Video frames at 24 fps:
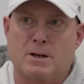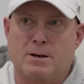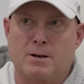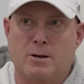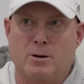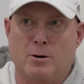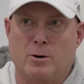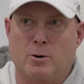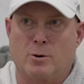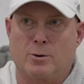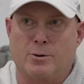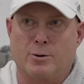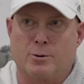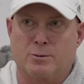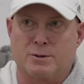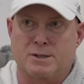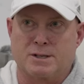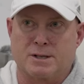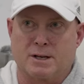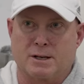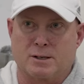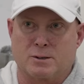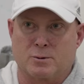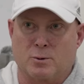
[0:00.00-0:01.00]
you know,
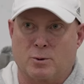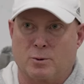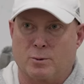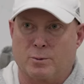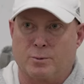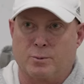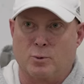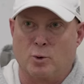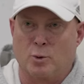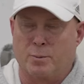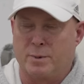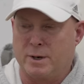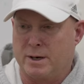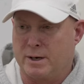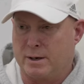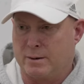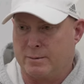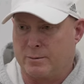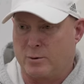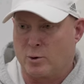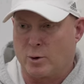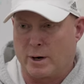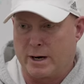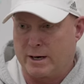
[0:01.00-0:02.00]
those things will, will
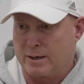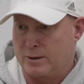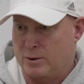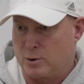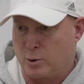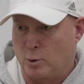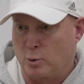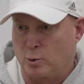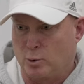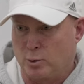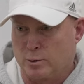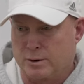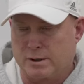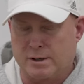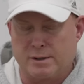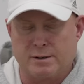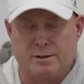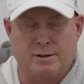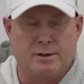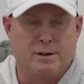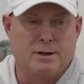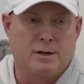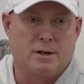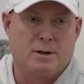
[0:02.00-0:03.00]
be great tools.
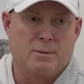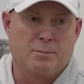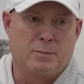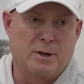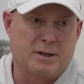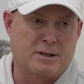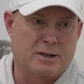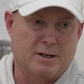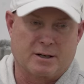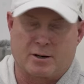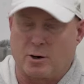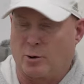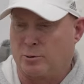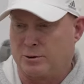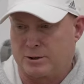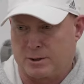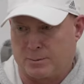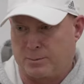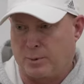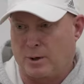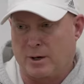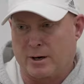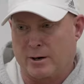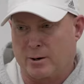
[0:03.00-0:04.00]
But the coach
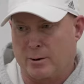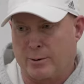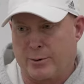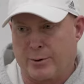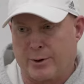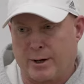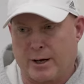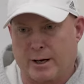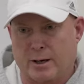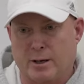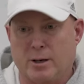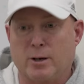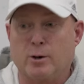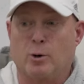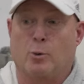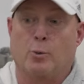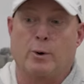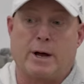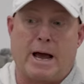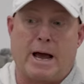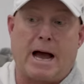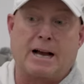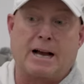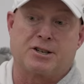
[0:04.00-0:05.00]
to player thing, you know,
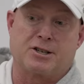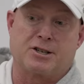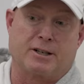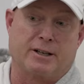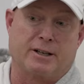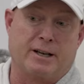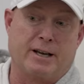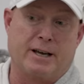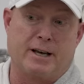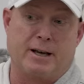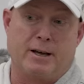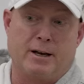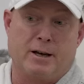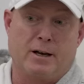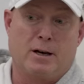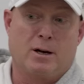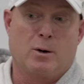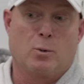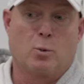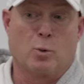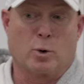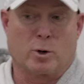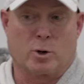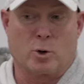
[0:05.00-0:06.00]
we actually
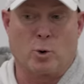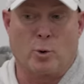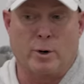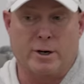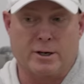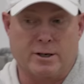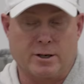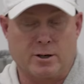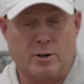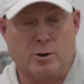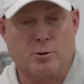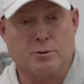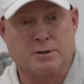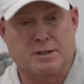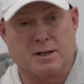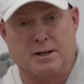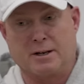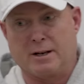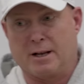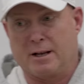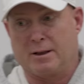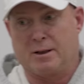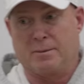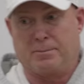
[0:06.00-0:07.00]
were going to use
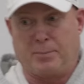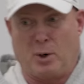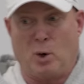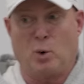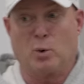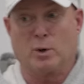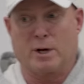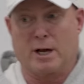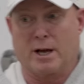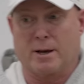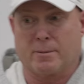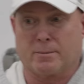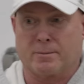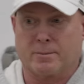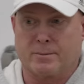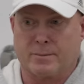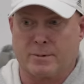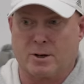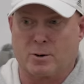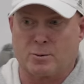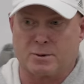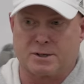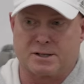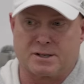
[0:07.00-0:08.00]
it in the bowl game.
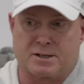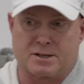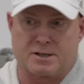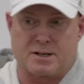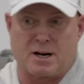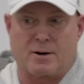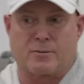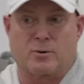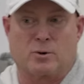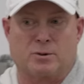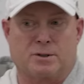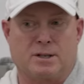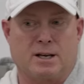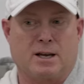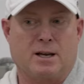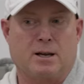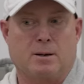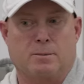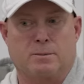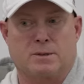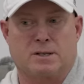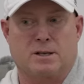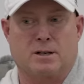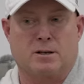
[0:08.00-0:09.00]
There were several
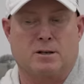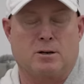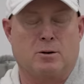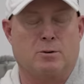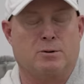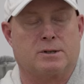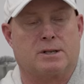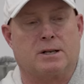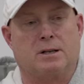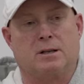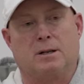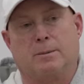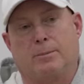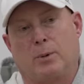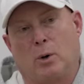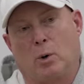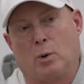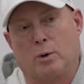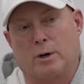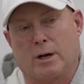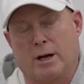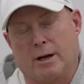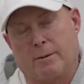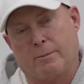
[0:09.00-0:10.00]
teams that used it in the
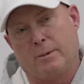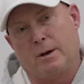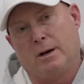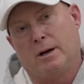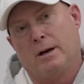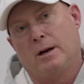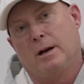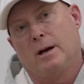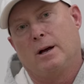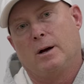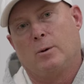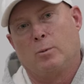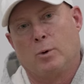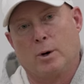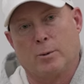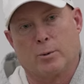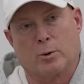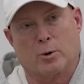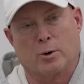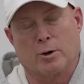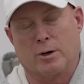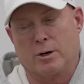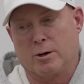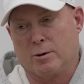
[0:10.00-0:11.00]
bowl game. We were
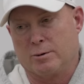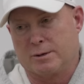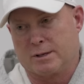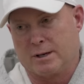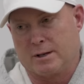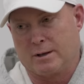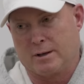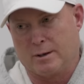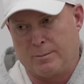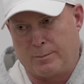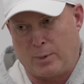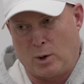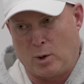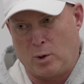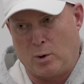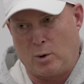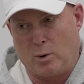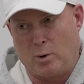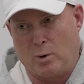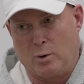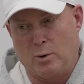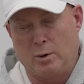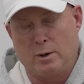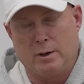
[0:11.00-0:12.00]
going to use it in the
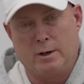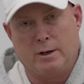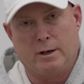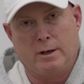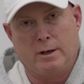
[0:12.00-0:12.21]
bowl.